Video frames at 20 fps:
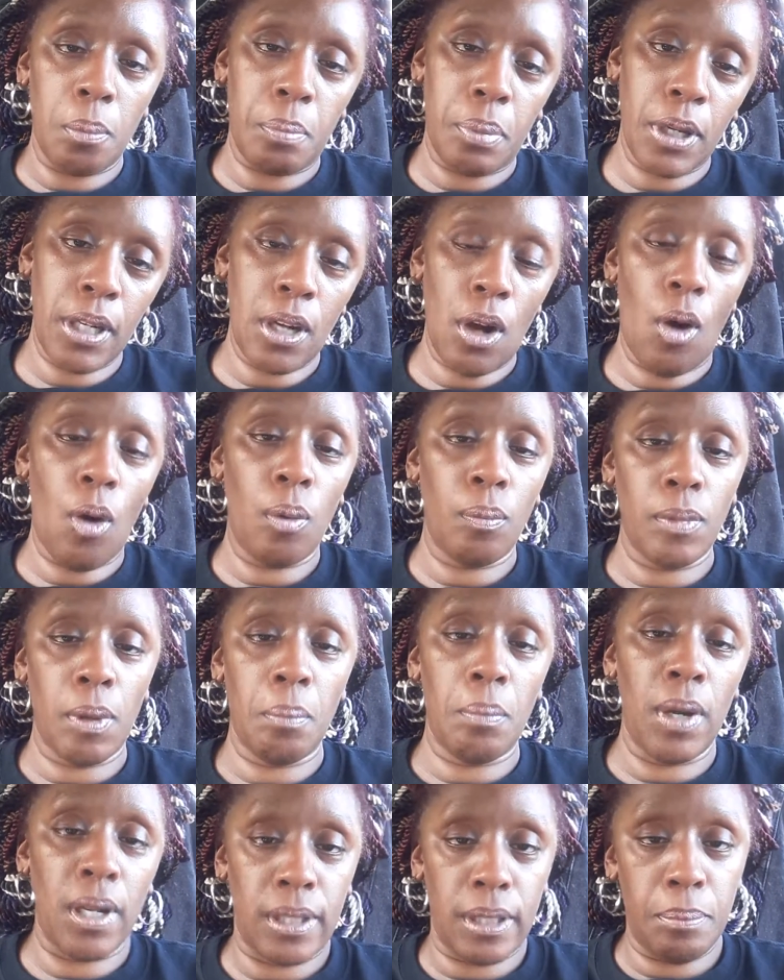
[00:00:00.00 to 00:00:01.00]
bring home the
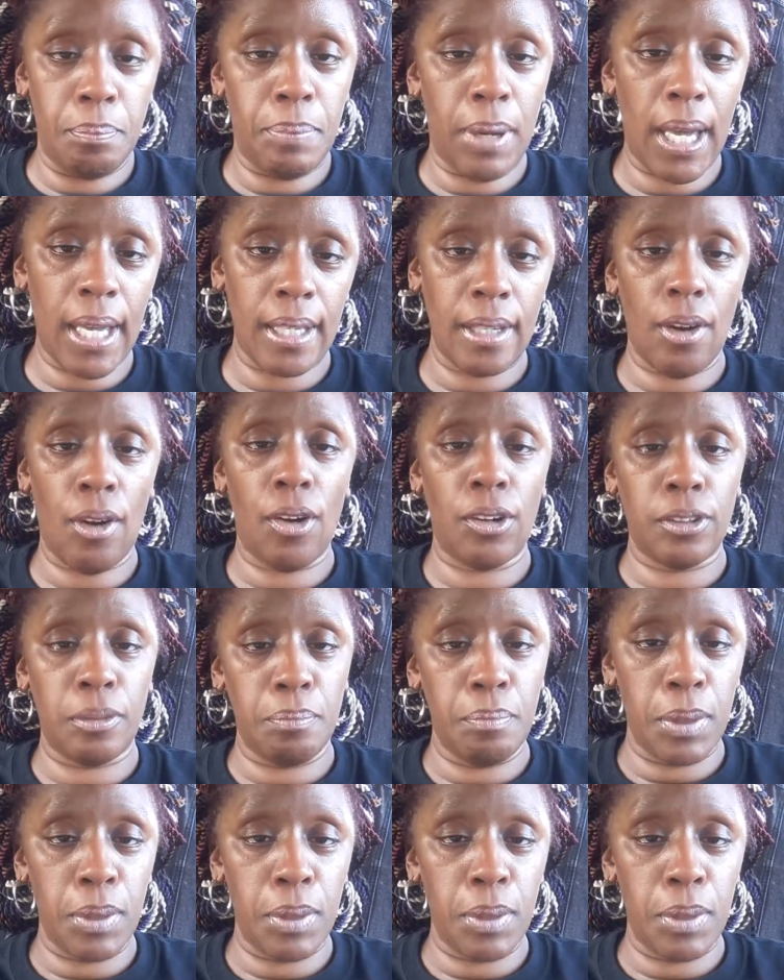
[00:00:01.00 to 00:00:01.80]
money, pay all the